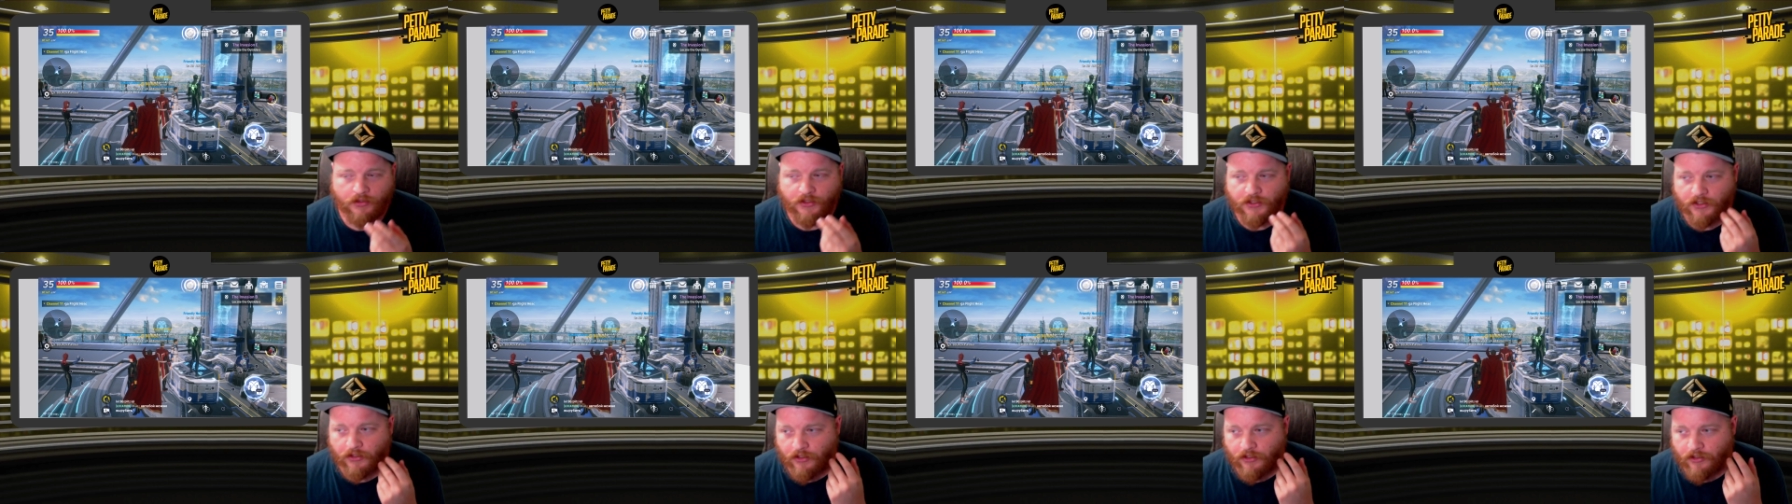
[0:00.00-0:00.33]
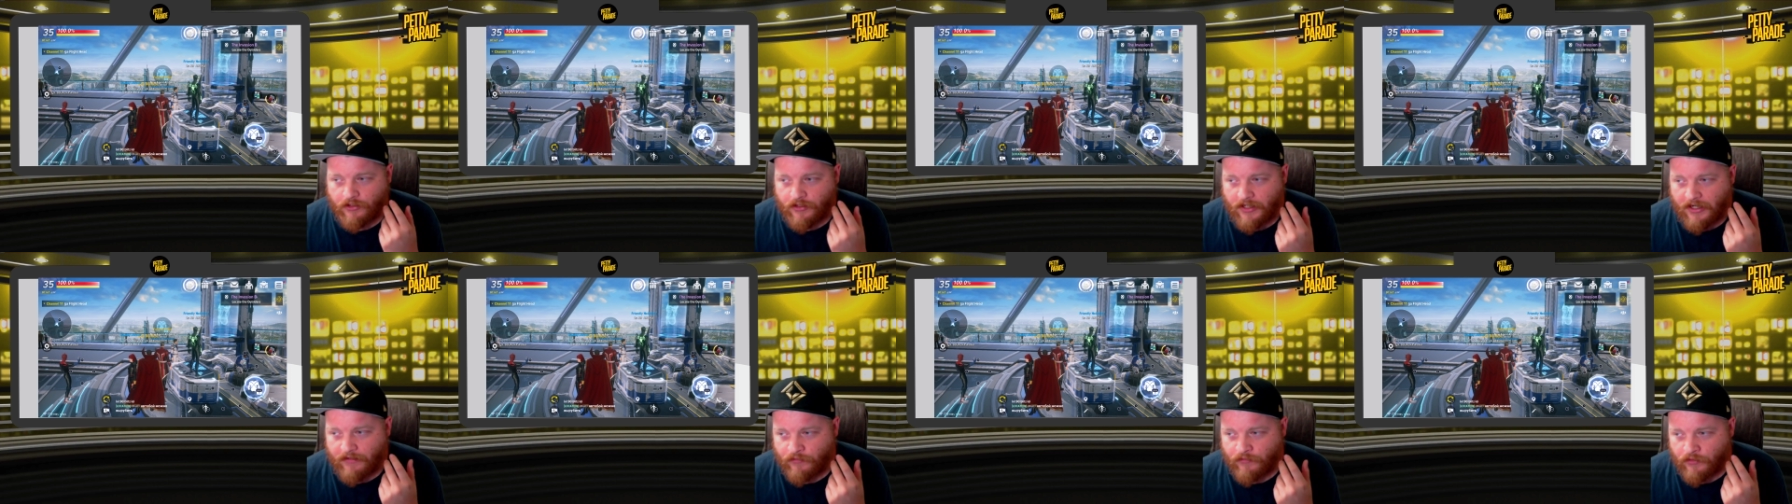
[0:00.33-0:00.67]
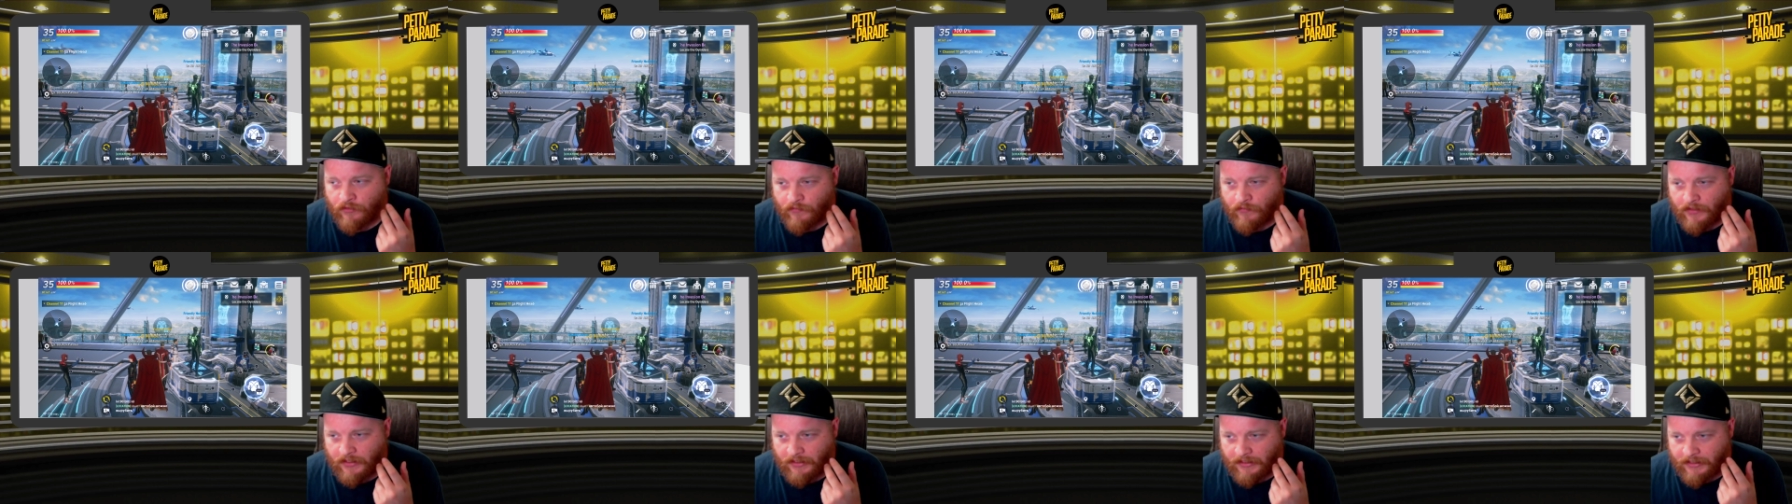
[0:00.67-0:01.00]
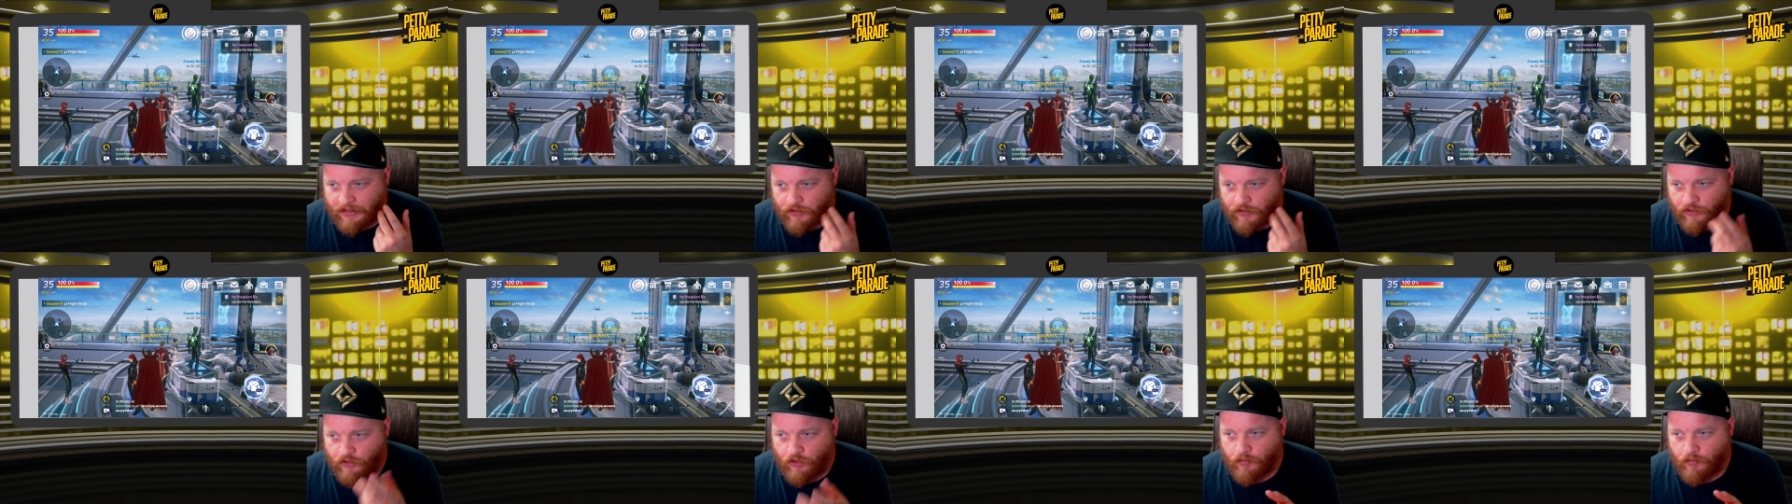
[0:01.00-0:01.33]
so you're never really
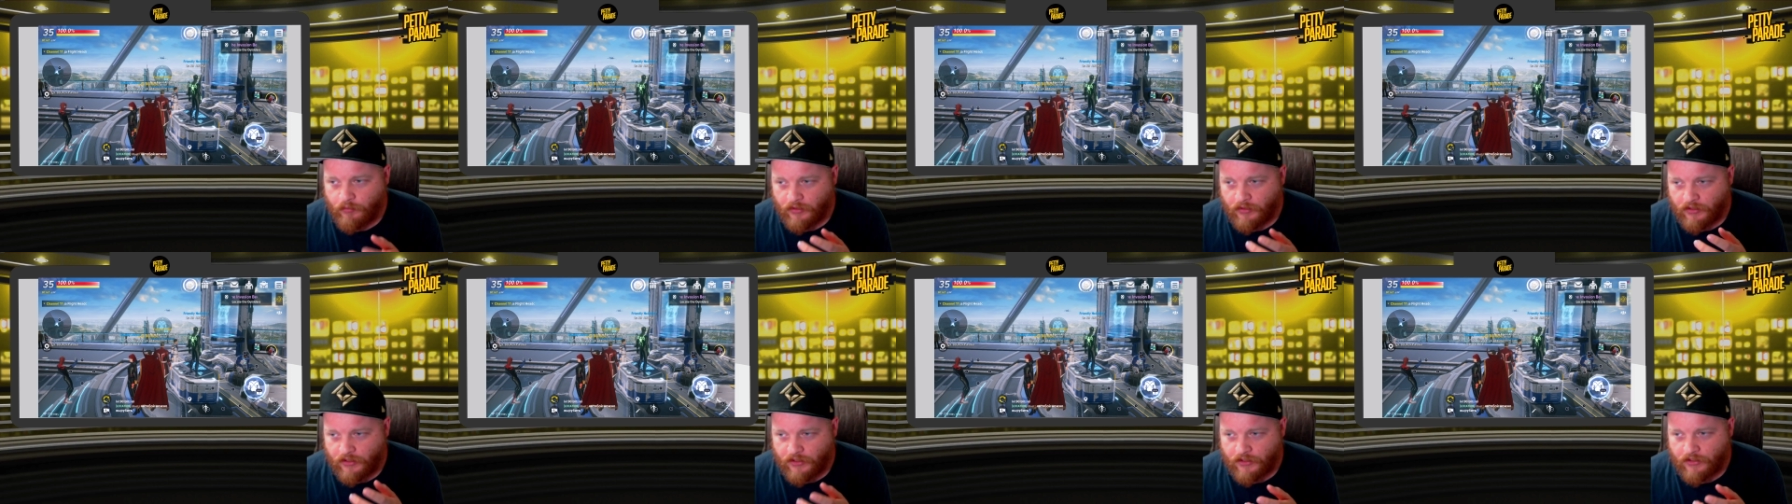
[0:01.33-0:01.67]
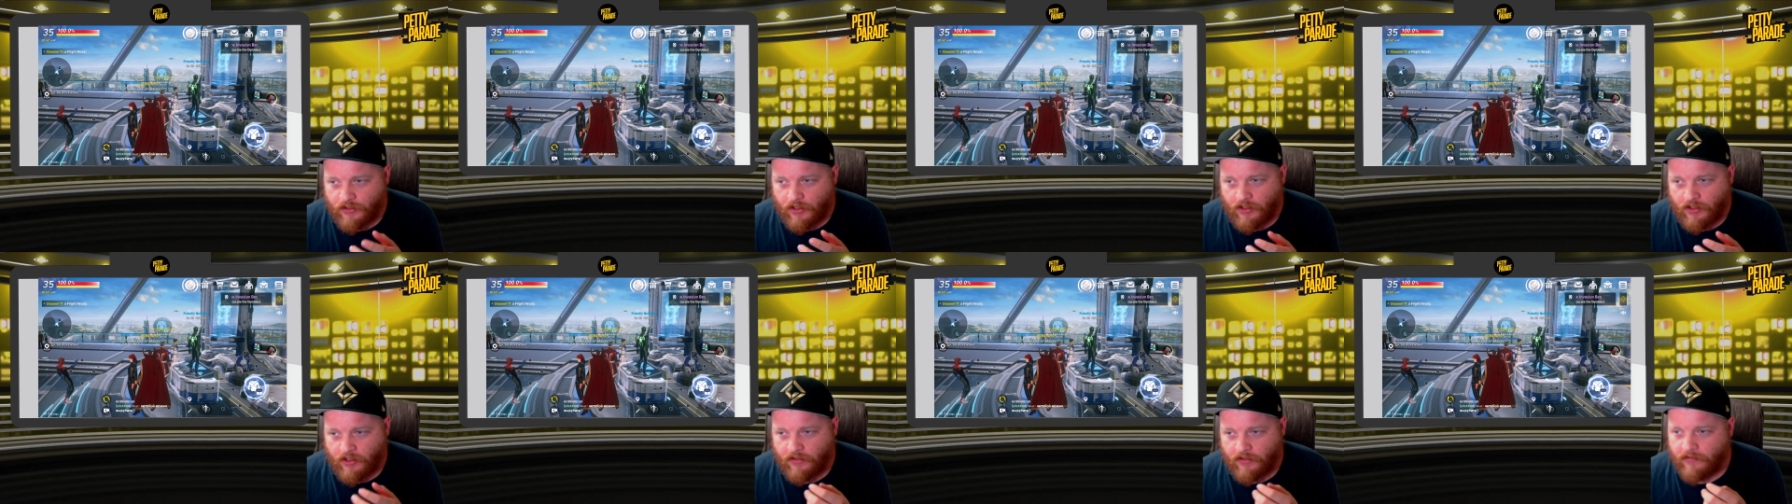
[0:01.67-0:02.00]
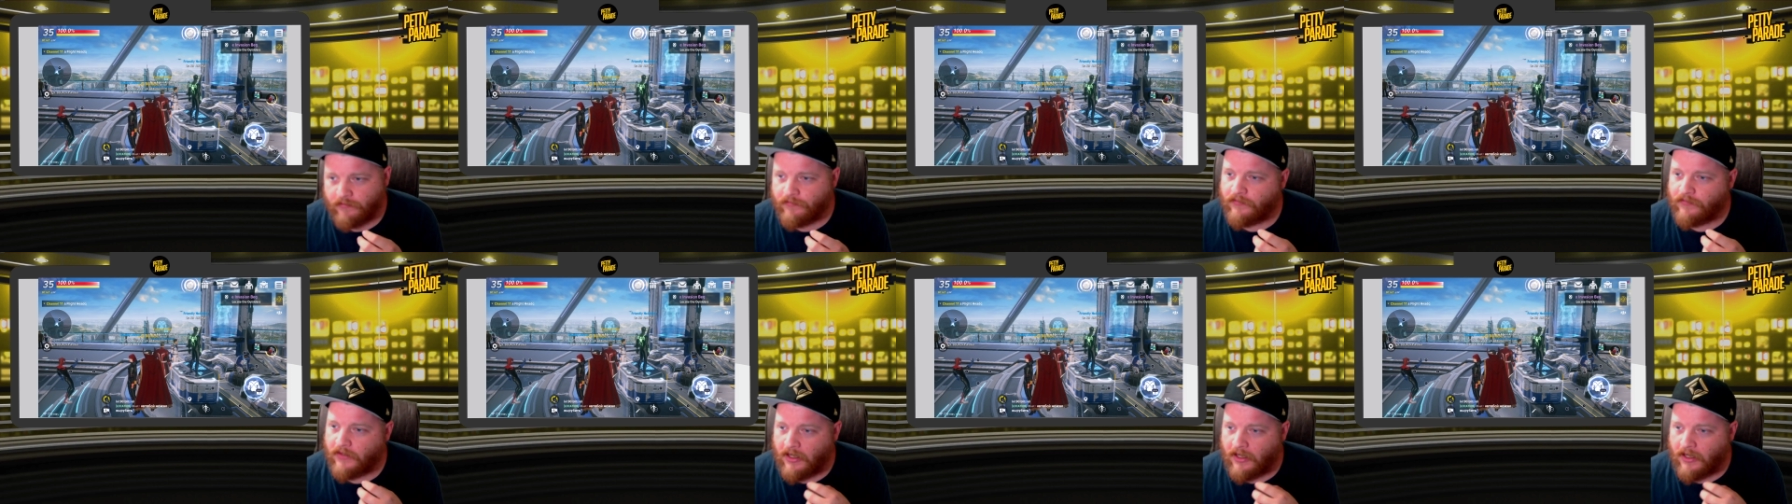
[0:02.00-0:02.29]
super starved